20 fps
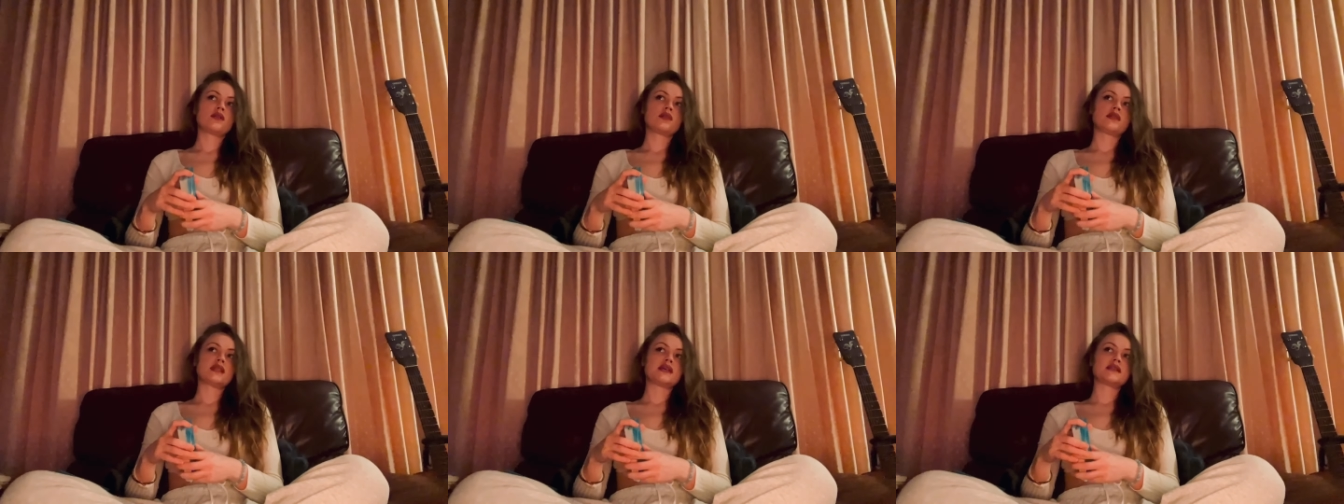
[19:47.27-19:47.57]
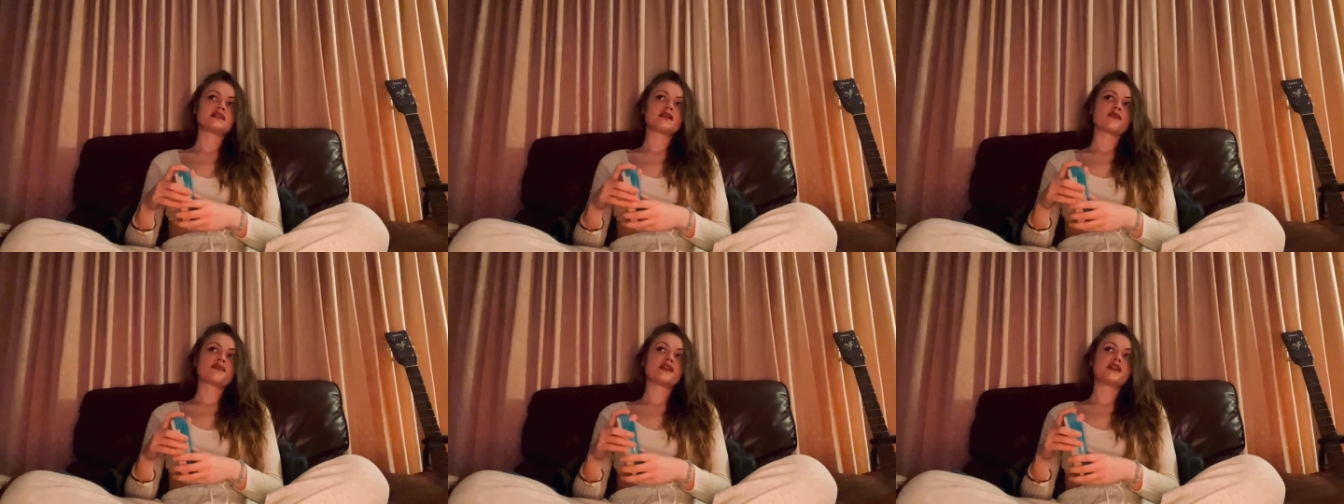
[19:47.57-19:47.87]

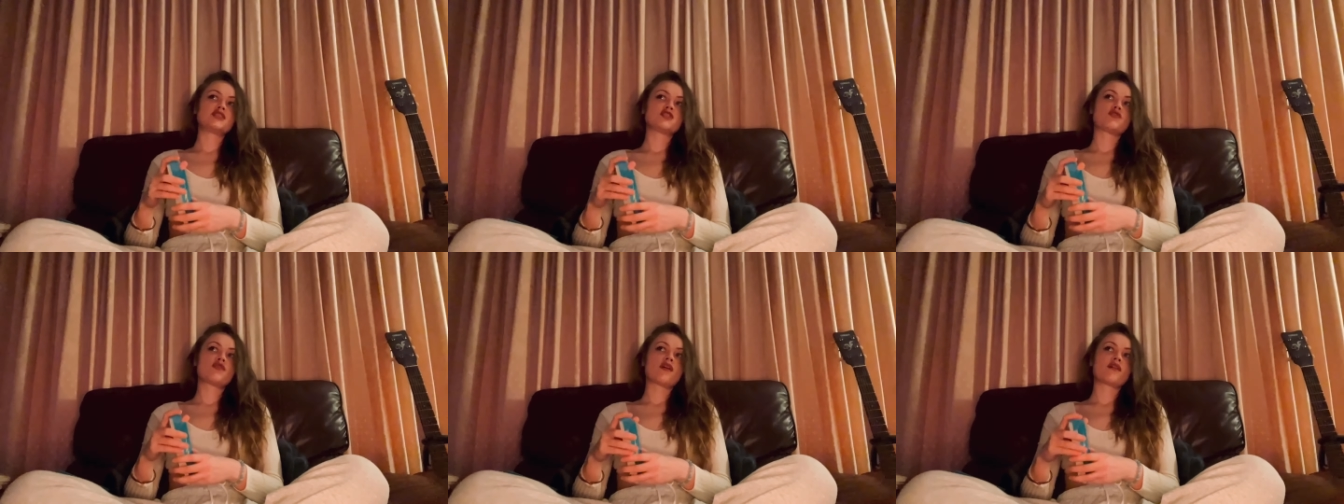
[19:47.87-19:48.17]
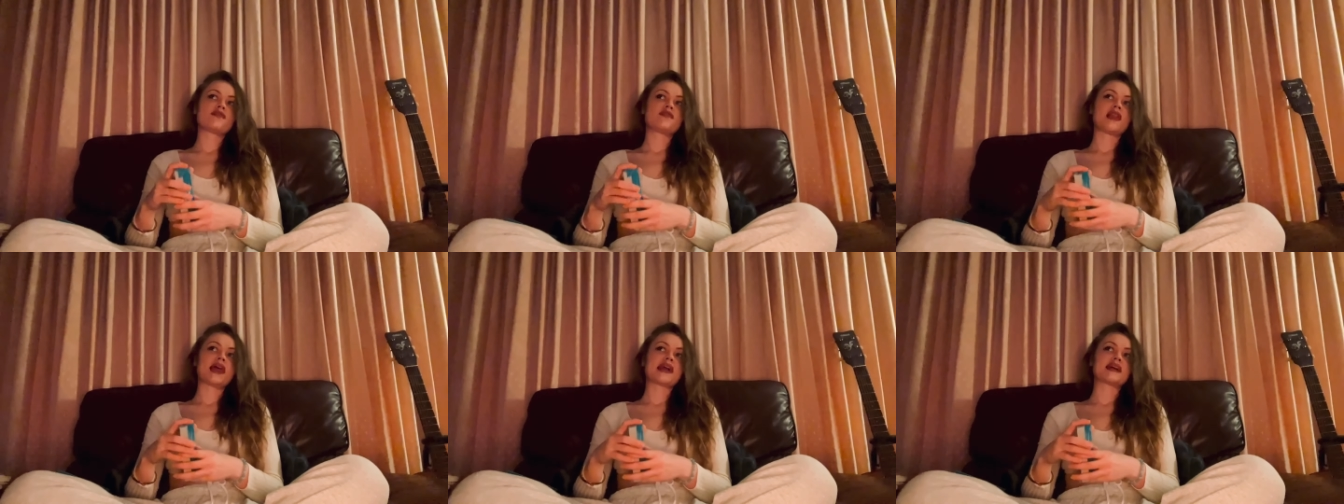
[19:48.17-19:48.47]
There's nothing to
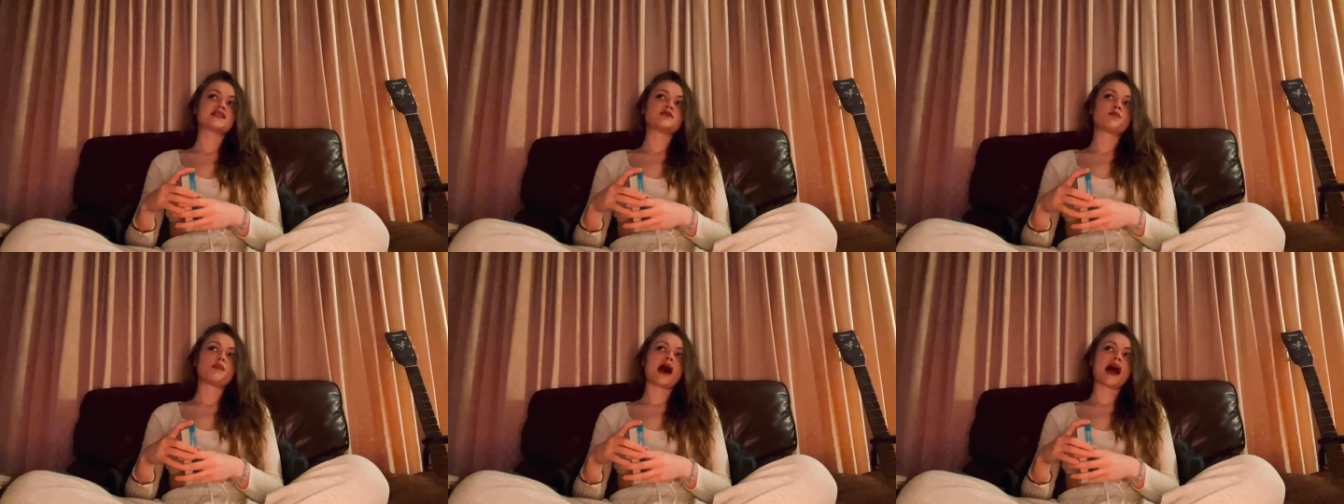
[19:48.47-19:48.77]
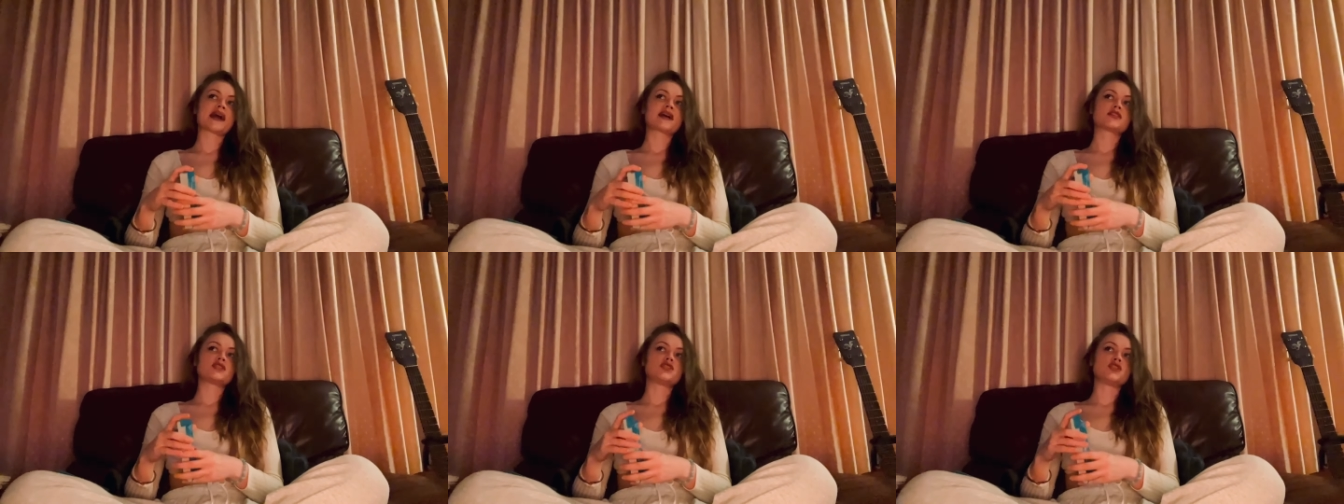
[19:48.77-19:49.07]
reflect
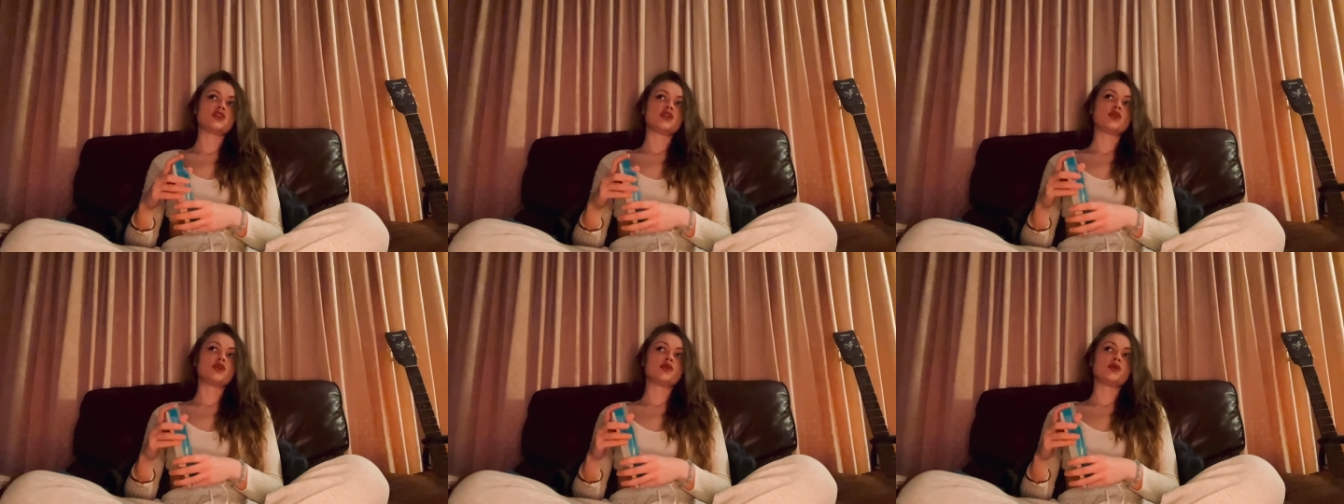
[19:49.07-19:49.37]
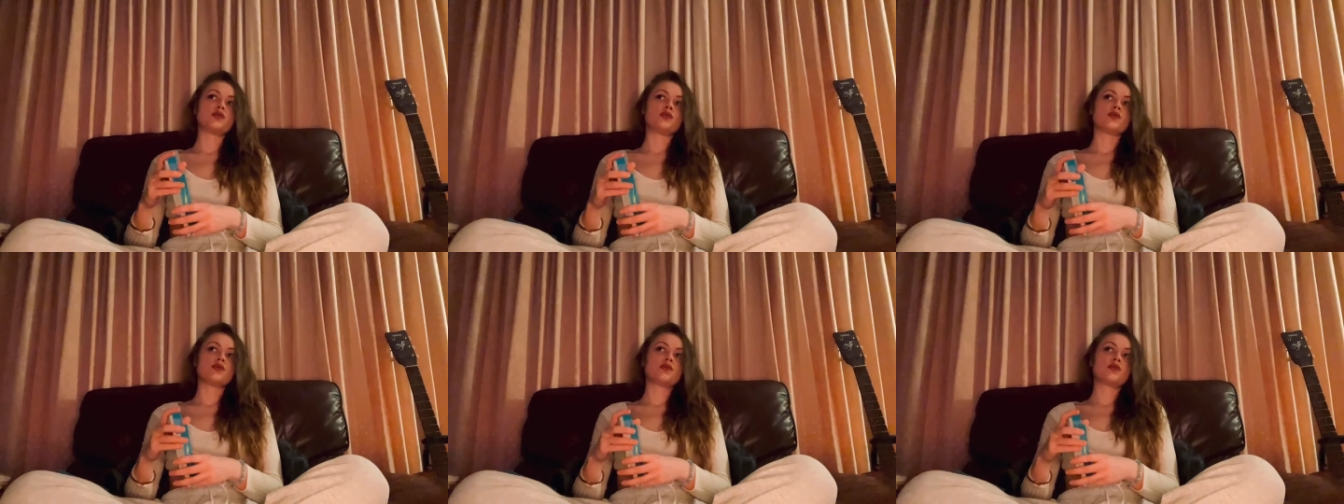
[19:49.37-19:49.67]
back to
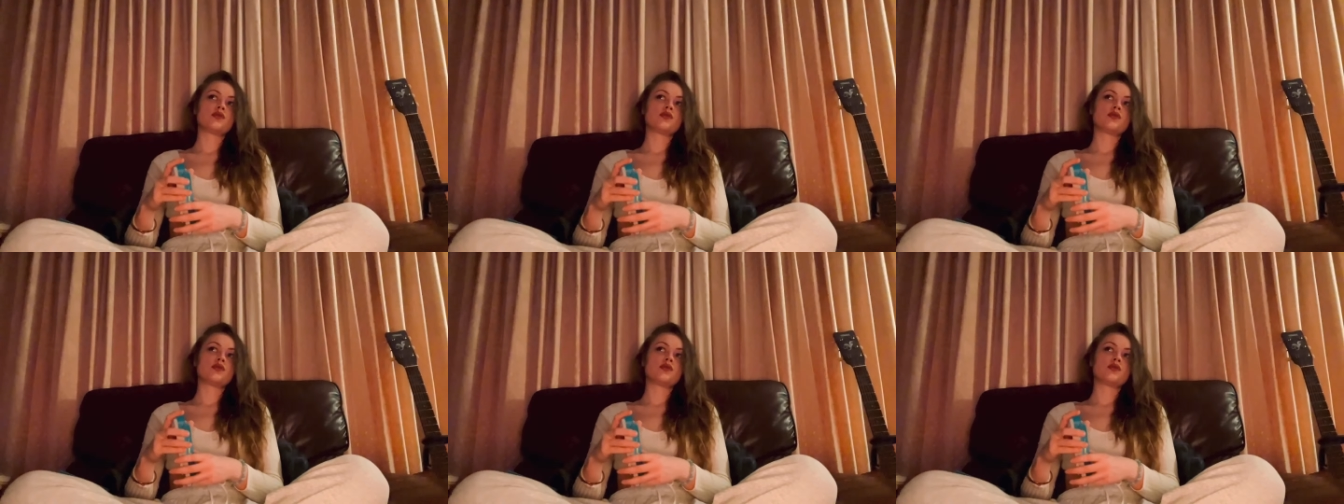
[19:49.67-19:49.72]
you,